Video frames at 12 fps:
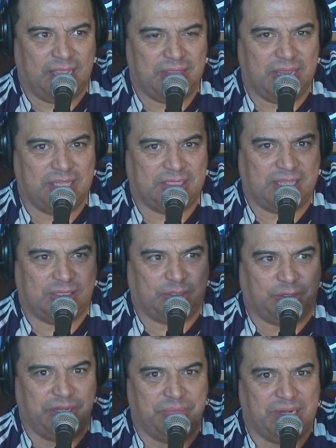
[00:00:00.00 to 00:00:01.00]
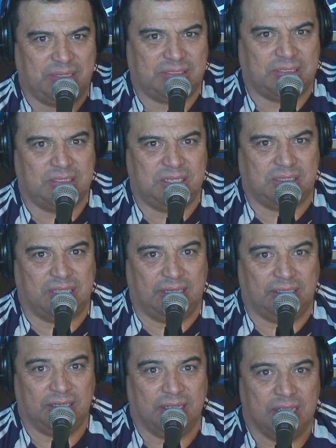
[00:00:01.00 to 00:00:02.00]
and then it takes 30 minutes to descend.